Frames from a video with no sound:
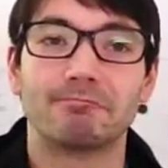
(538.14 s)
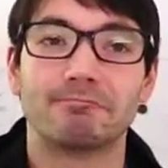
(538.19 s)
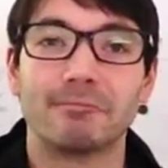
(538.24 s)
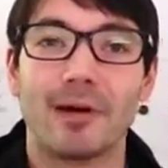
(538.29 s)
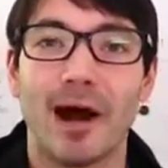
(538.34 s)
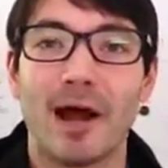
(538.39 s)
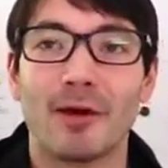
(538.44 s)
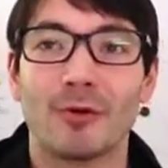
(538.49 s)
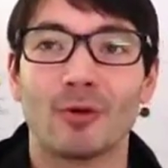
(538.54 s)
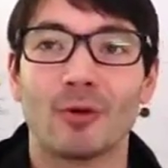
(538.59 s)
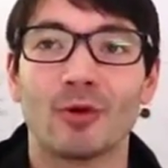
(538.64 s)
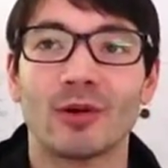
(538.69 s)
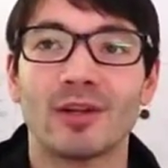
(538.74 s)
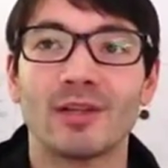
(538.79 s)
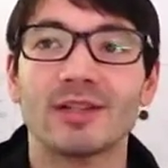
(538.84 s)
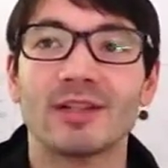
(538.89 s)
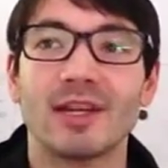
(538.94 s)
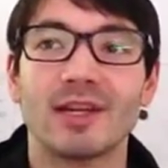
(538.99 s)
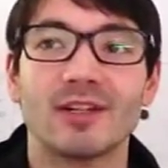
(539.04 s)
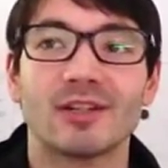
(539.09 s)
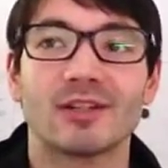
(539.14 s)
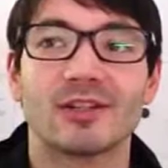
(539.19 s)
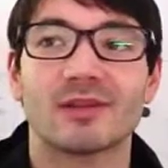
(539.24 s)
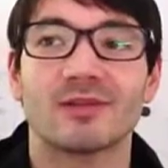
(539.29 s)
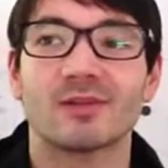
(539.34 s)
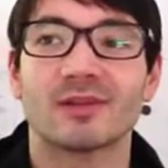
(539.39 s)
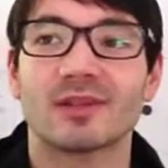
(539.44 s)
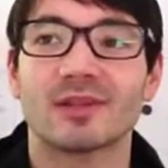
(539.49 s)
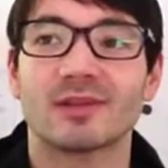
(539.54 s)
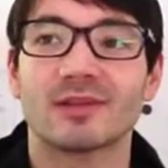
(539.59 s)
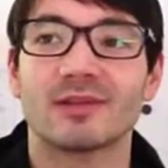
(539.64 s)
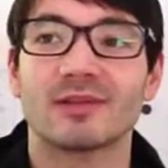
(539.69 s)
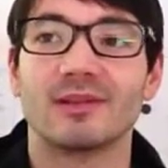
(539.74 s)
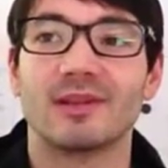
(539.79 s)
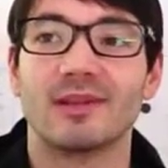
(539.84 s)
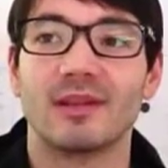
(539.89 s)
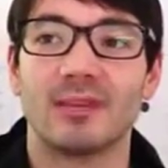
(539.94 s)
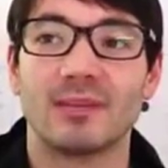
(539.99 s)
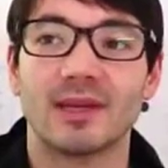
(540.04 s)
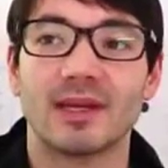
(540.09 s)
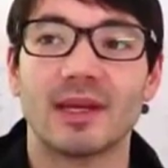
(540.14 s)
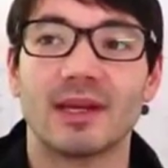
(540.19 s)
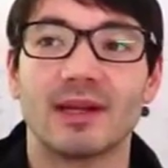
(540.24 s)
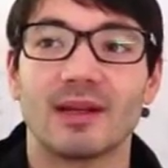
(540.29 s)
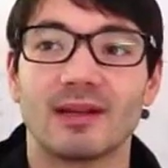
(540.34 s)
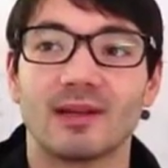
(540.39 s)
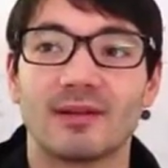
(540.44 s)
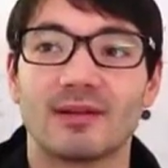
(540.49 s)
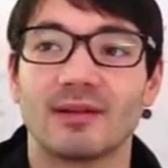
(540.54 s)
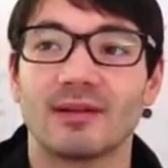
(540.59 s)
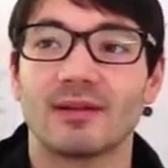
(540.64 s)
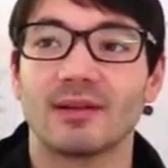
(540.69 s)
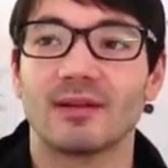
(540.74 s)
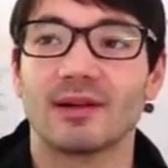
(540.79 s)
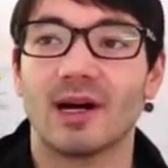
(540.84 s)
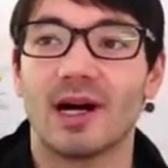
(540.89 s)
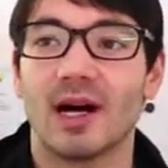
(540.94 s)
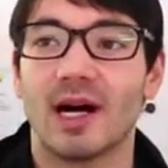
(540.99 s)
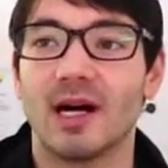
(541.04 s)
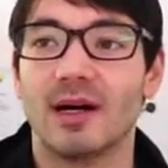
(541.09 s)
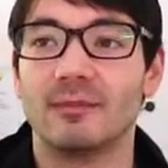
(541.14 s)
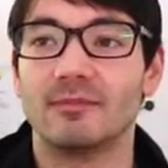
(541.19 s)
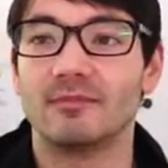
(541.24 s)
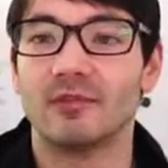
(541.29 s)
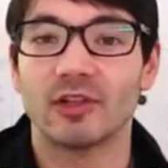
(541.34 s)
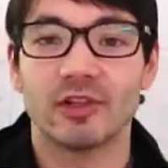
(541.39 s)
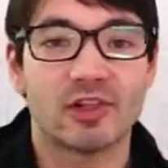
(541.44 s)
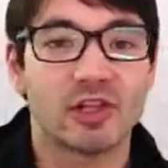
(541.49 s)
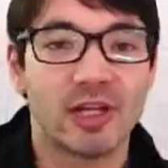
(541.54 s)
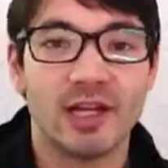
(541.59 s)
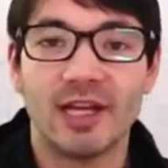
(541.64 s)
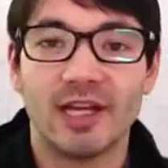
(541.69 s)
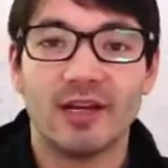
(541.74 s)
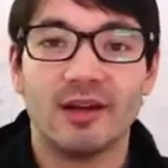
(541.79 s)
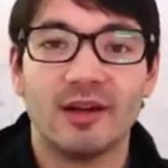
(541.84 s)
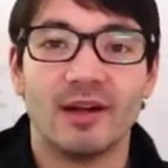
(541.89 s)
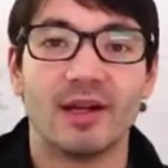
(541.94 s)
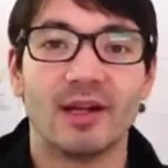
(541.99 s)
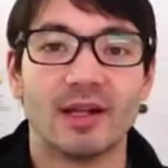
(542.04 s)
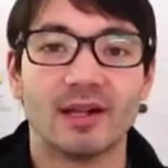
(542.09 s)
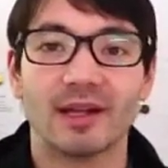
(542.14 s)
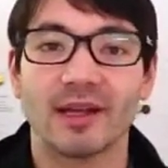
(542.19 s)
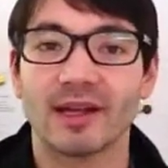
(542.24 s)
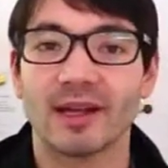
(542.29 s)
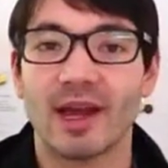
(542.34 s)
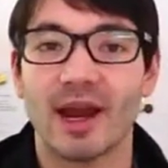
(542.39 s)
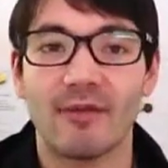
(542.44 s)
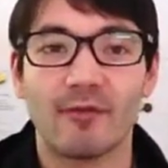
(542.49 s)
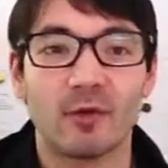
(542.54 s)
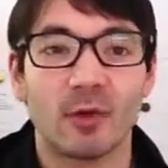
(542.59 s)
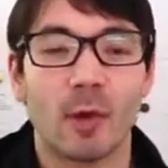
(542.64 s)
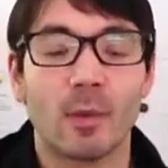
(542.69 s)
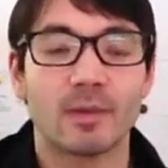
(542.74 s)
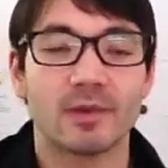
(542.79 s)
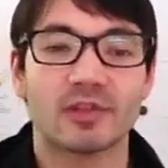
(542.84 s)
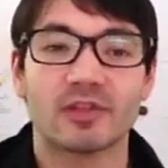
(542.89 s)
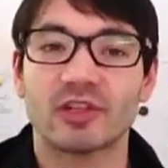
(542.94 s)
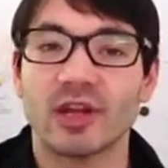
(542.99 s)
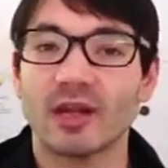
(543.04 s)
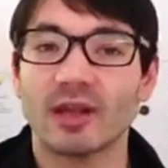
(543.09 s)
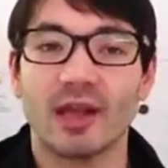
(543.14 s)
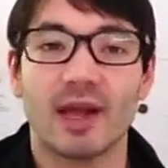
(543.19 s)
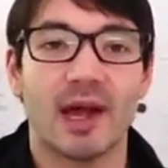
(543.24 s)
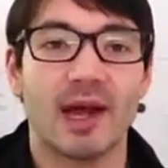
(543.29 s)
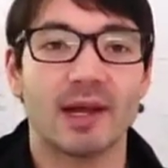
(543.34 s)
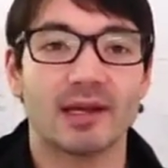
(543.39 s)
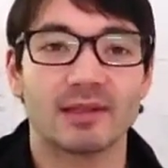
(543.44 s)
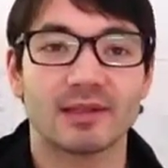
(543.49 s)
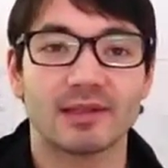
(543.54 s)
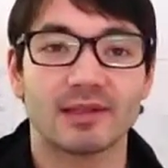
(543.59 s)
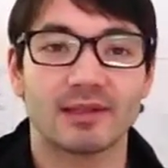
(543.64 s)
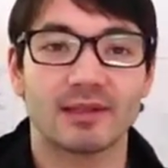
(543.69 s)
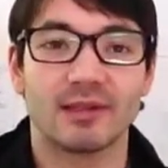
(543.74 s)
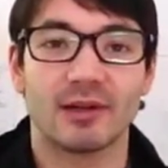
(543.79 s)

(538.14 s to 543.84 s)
My orientation was, in the beginning, really shitty. Like, everyone was jet lagged.